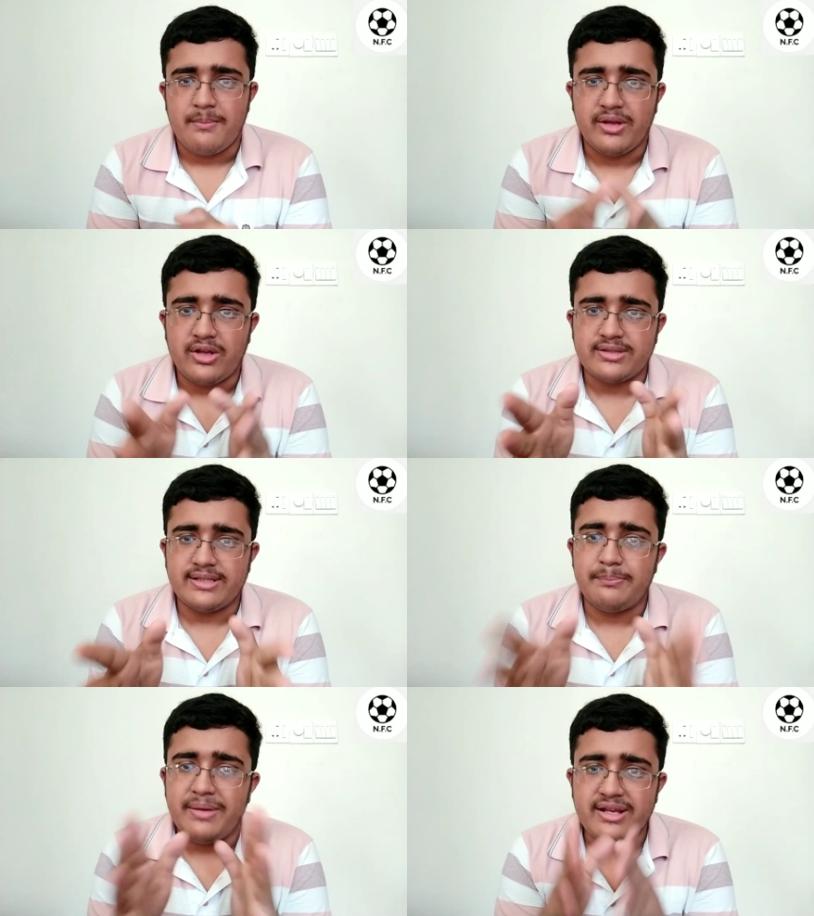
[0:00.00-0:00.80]

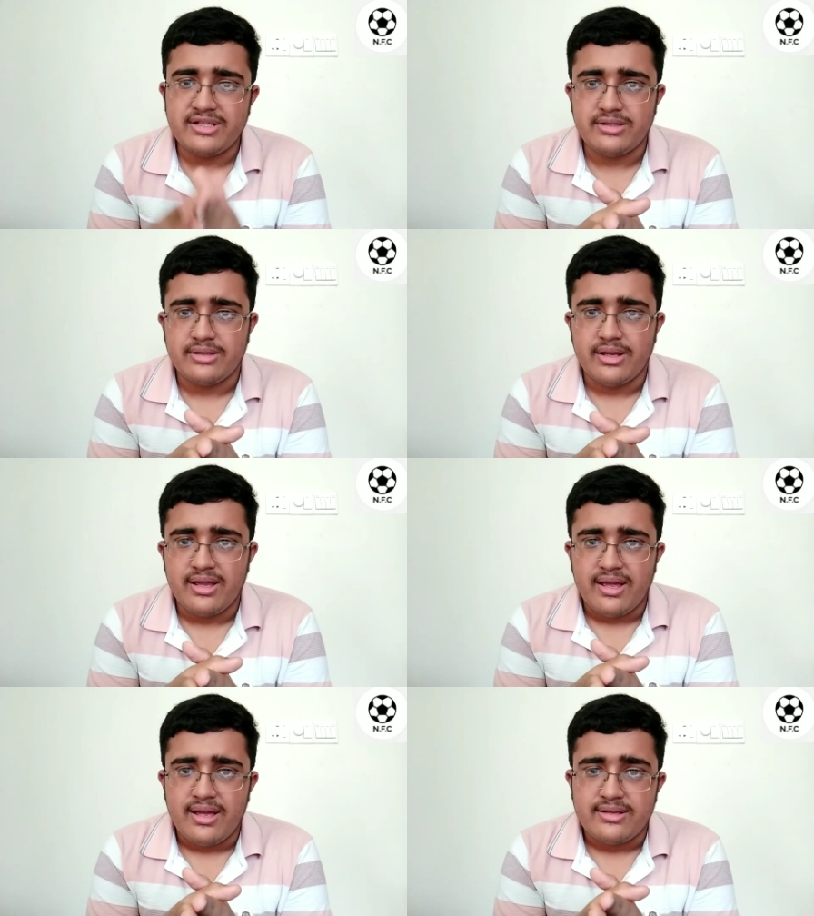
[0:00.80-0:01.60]
because in bigger
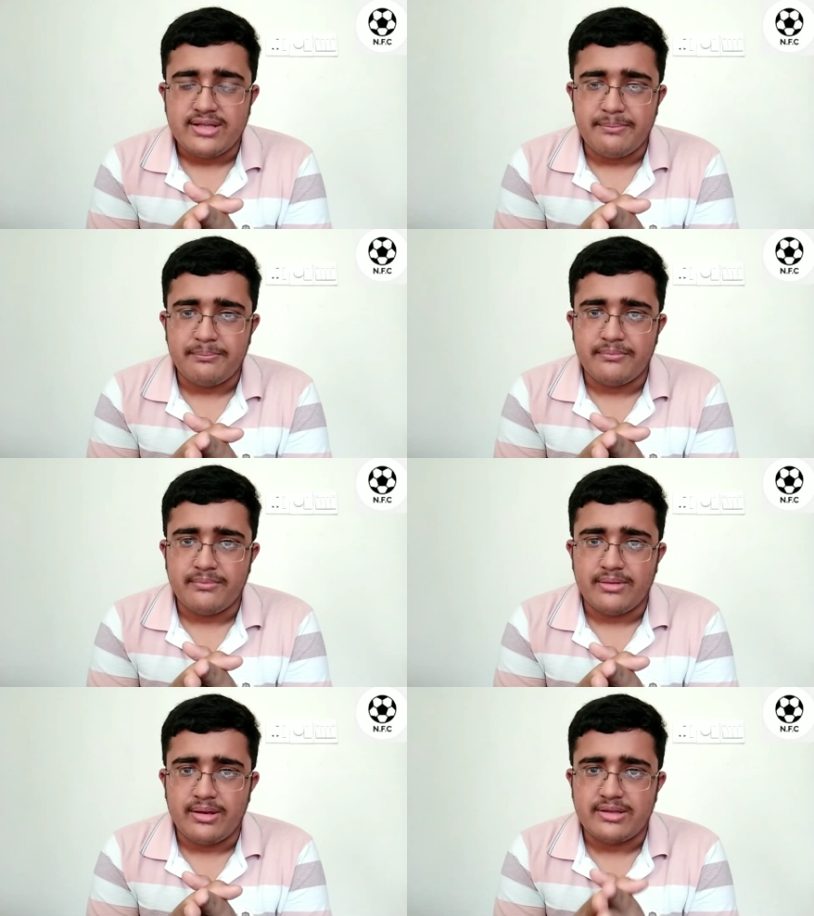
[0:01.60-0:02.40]

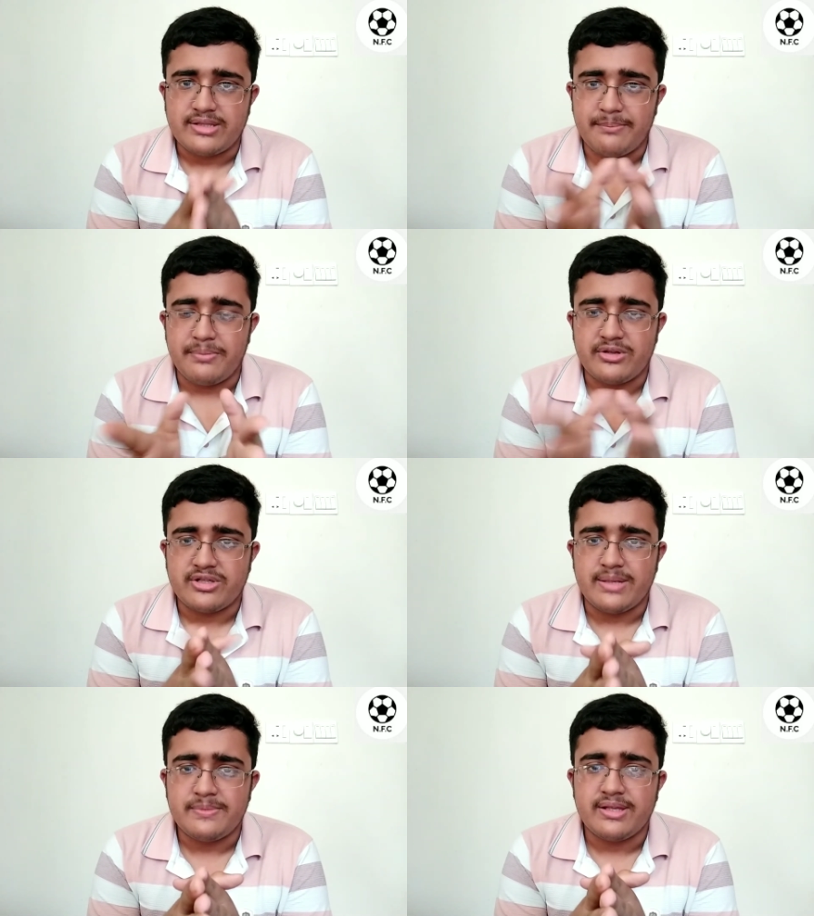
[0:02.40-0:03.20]
uh,
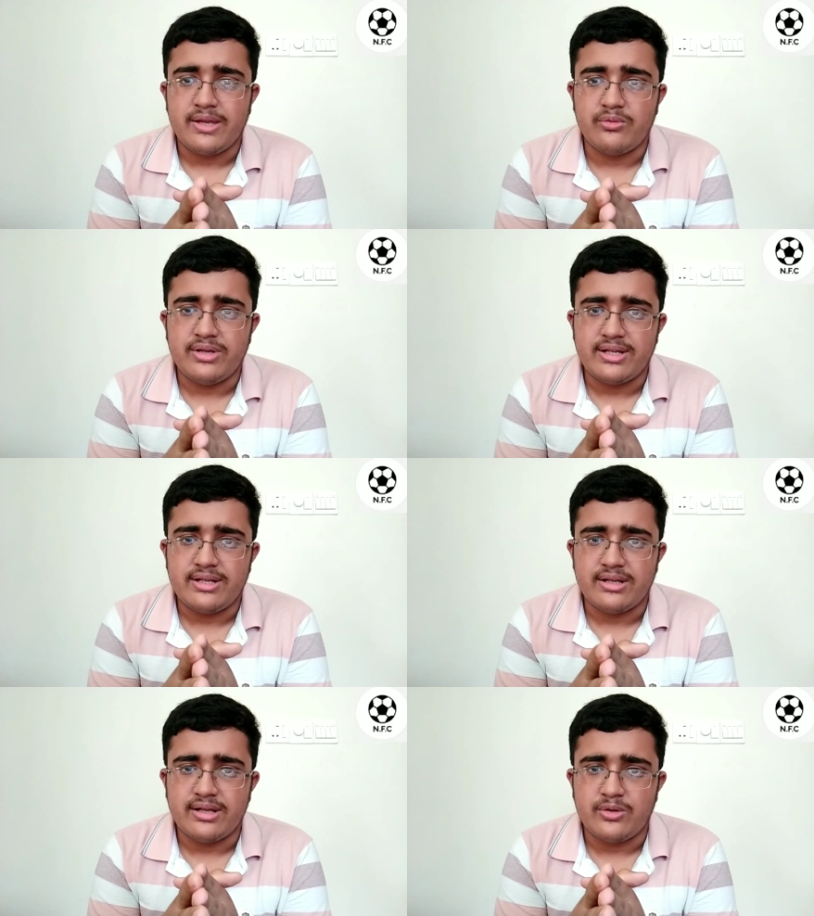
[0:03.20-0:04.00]
championships you
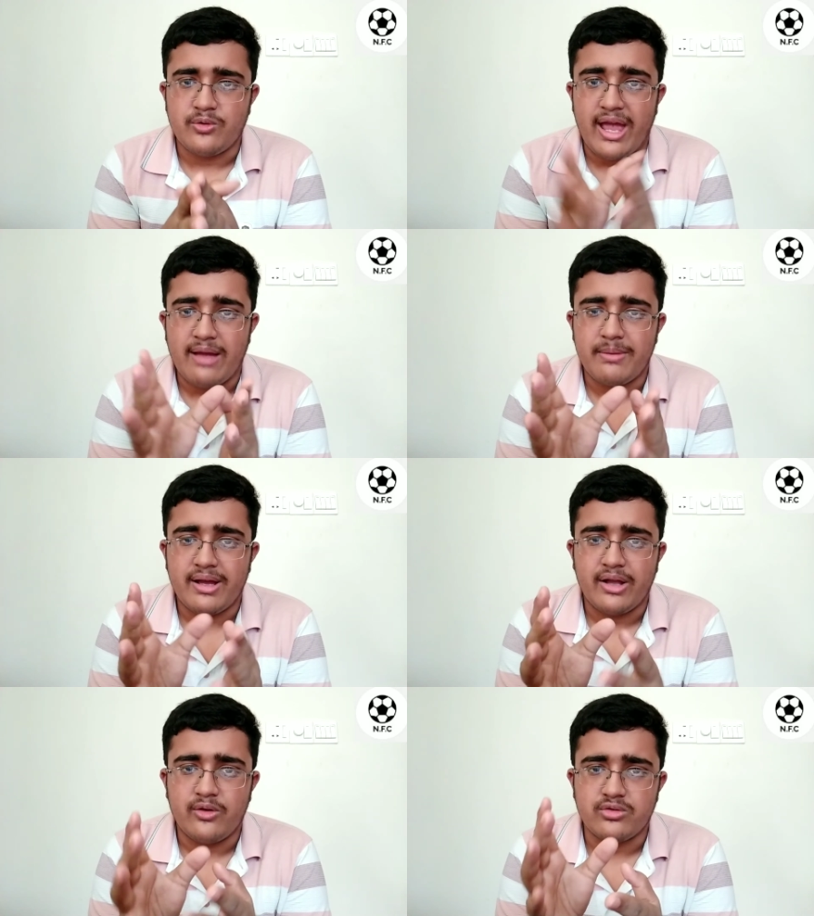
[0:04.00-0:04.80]
need uh, to have
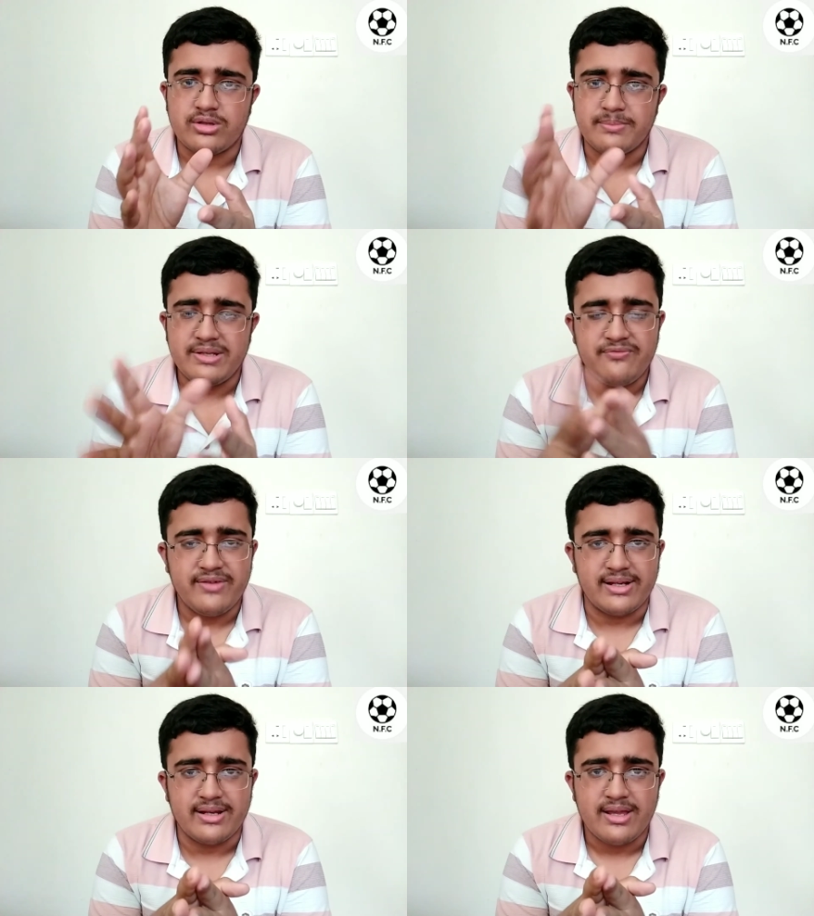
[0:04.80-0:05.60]
a good
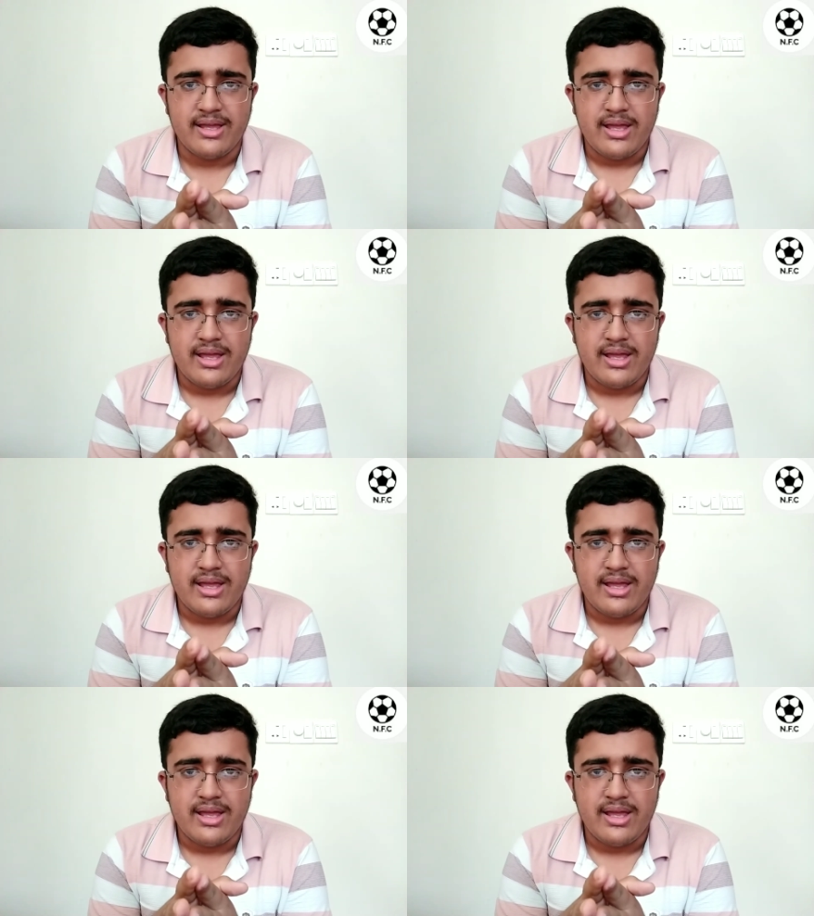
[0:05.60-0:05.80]
midfield